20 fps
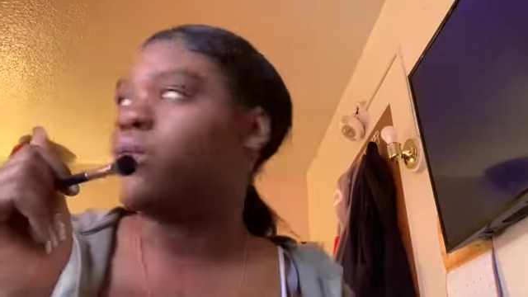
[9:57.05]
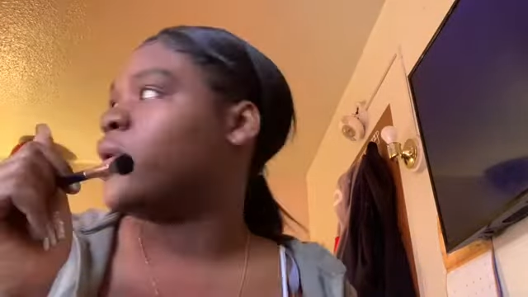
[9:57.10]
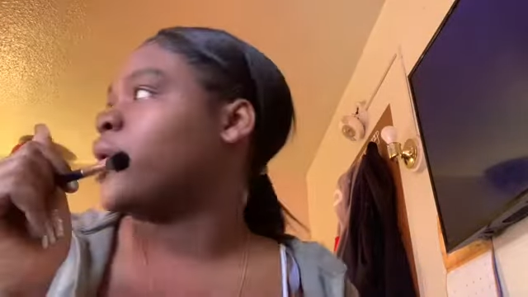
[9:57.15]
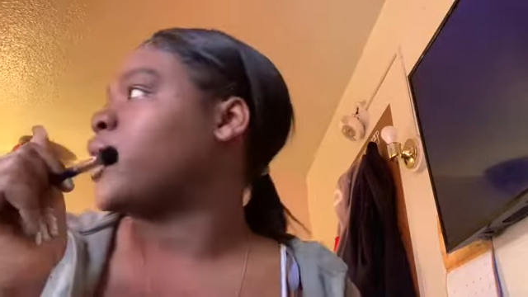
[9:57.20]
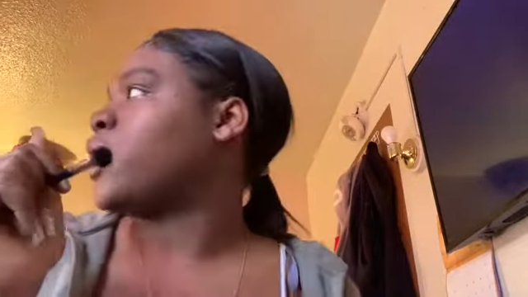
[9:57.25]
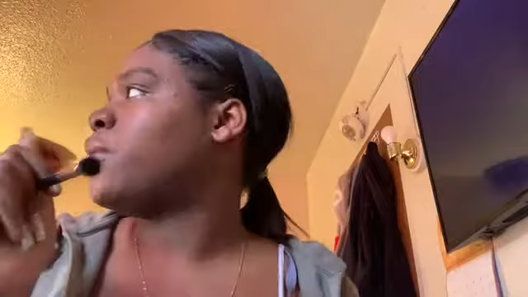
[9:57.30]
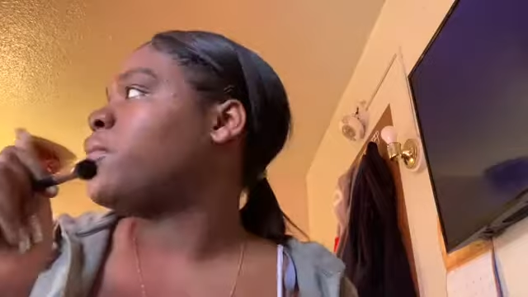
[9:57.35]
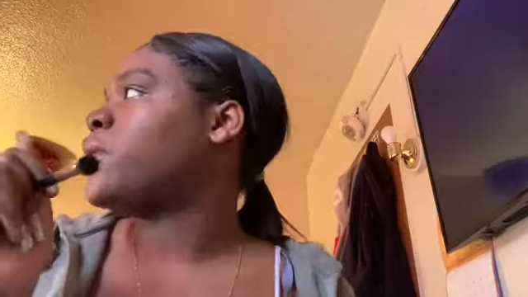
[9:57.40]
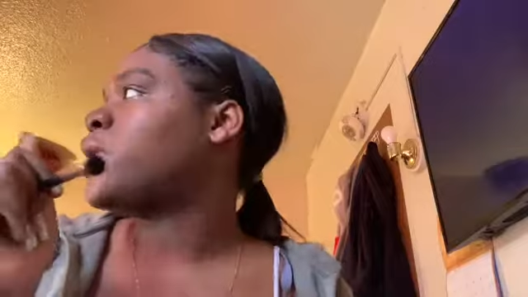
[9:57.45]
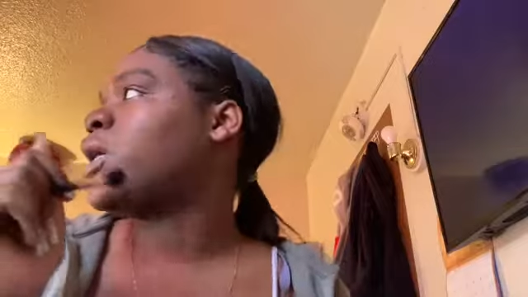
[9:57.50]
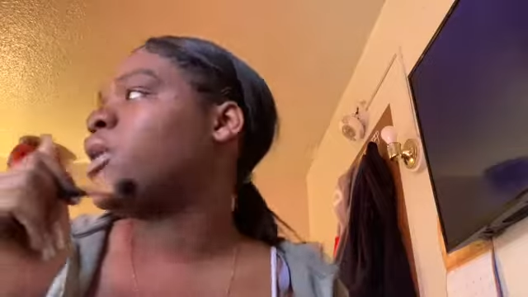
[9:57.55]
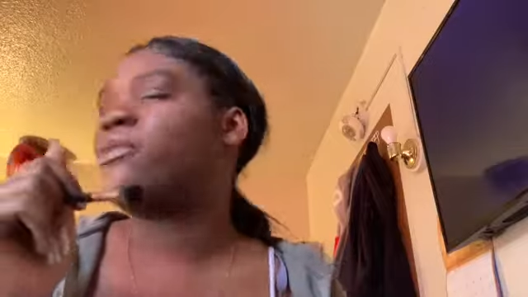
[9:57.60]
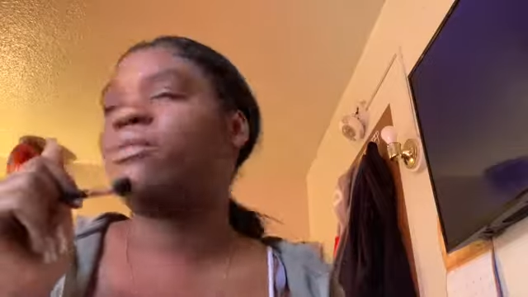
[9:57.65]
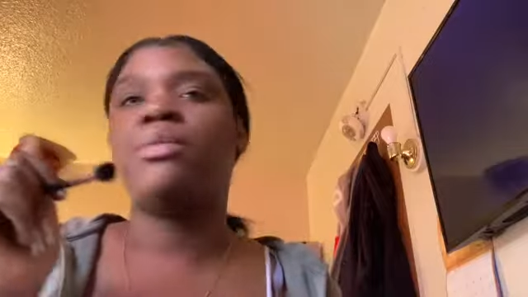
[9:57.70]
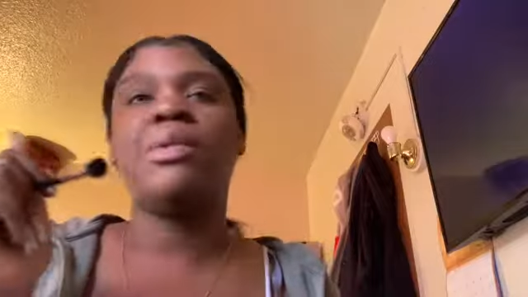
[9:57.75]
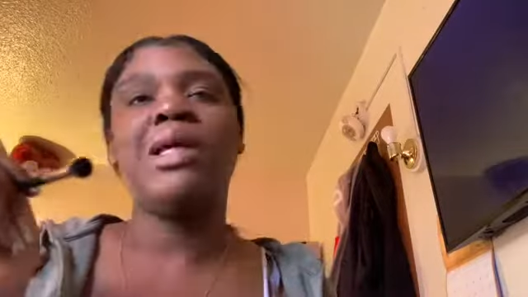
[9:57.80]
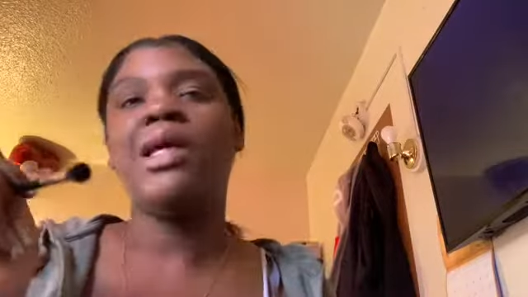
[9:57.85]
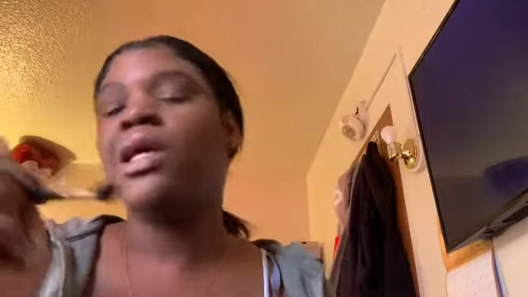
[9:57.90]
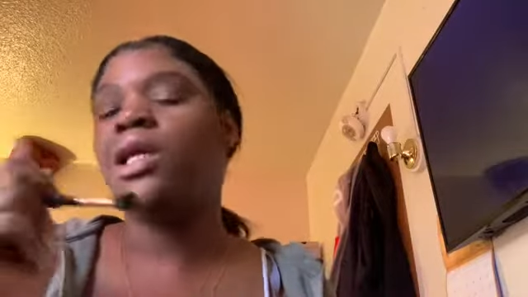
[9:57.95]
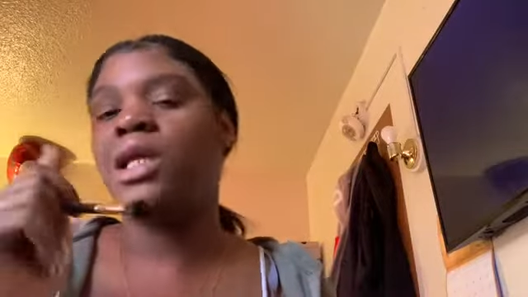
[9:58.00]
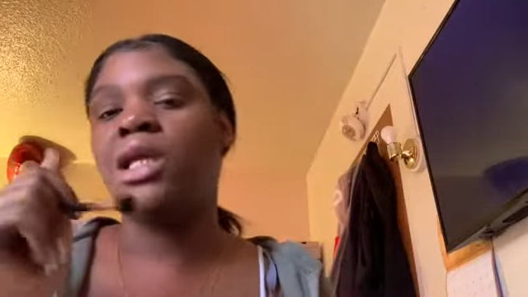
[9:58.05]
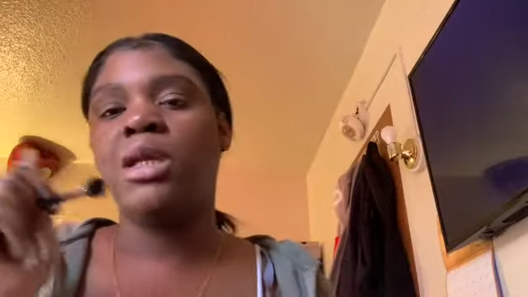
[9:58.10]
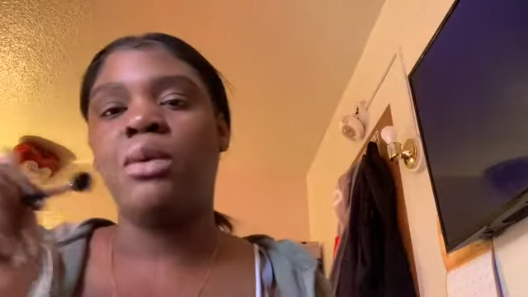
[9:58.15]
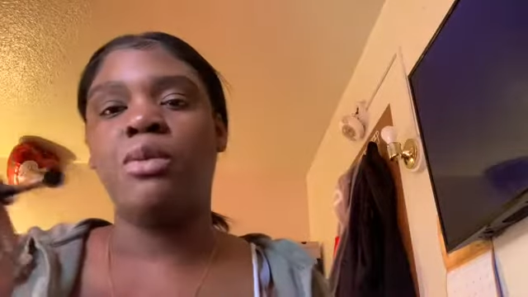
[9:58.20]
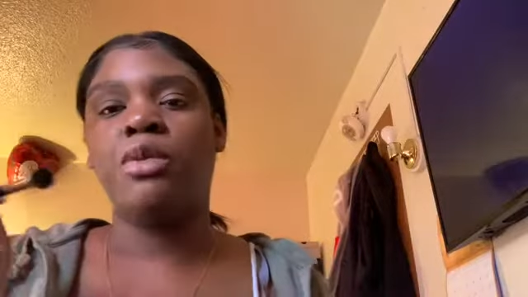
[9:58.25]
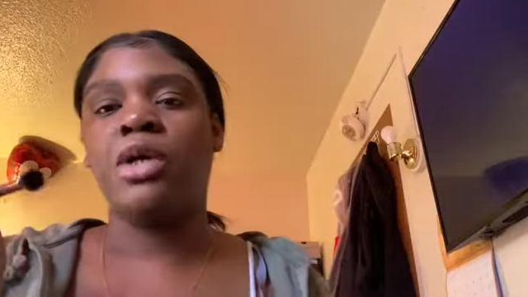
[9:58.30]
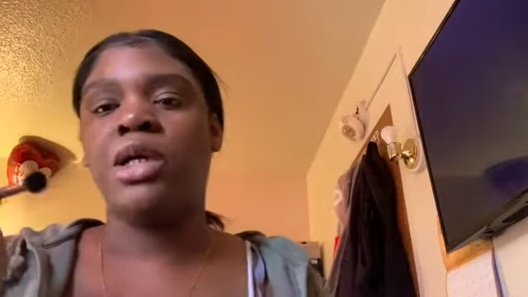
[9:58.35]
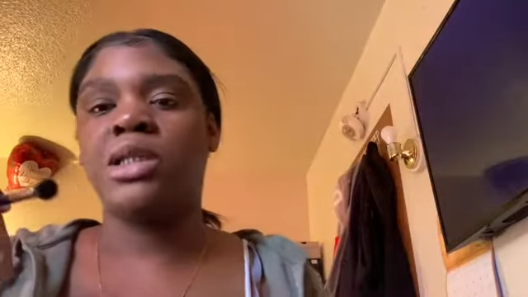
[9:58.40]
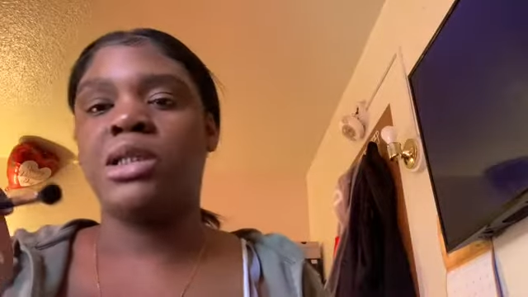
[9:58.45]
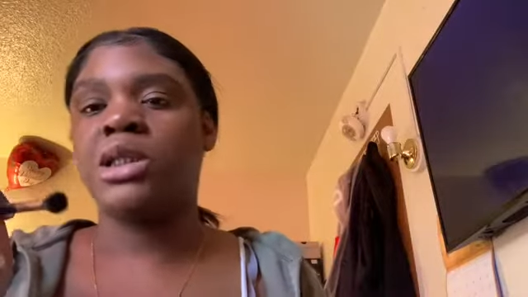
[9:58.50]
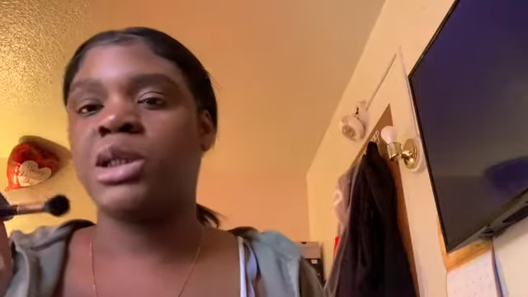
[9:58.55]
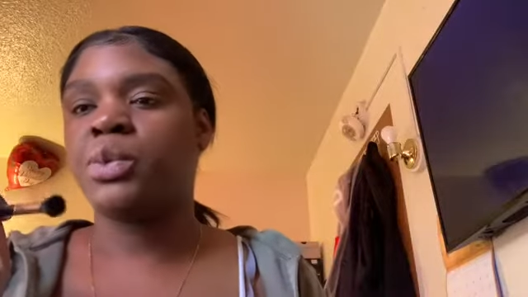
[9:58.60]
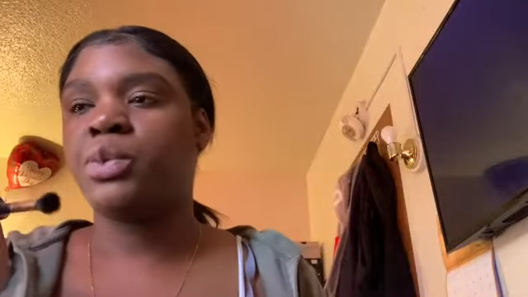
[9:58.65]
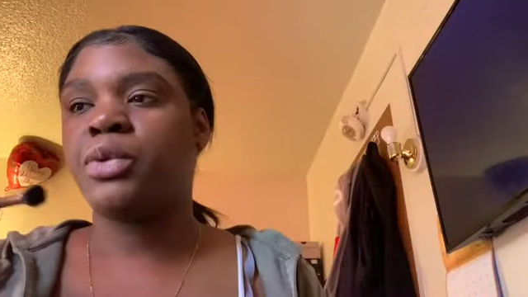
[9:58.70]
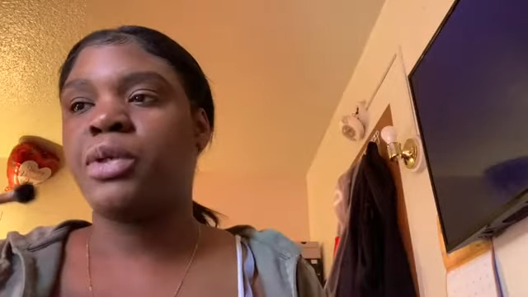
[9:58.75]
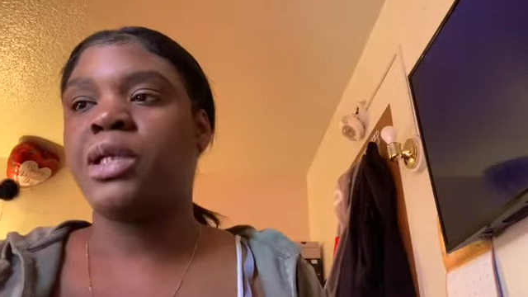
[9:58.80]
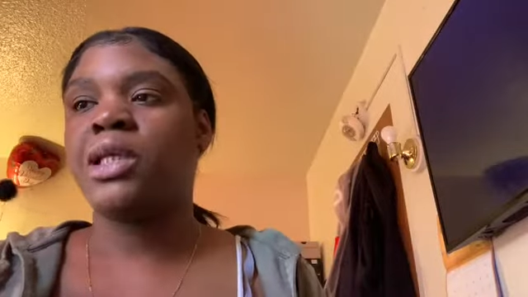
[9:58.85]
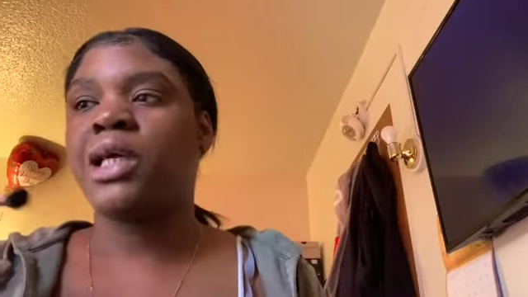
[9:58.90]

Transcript: Like, I'm not even playing anymore at this point.